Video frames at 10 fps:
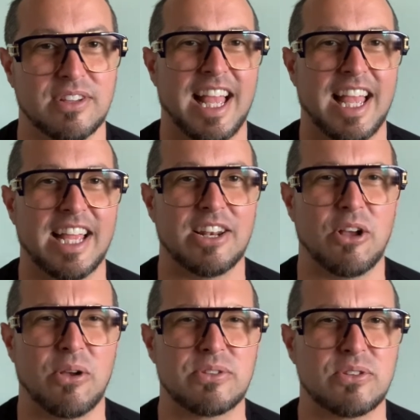and
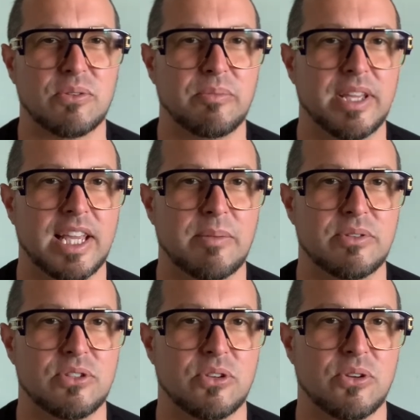also being able
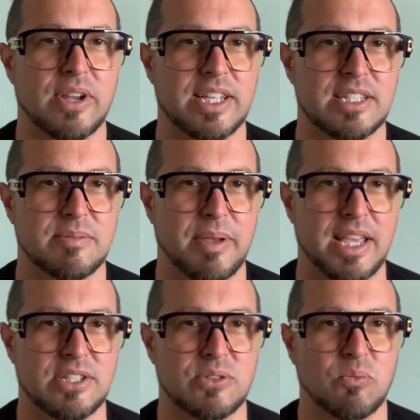to create
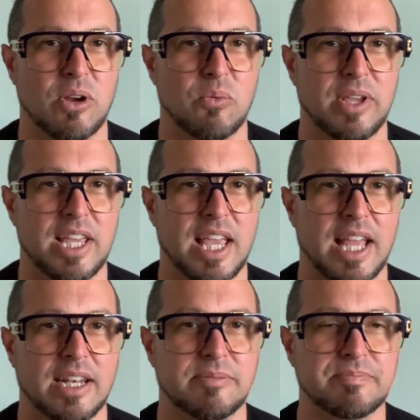space where we can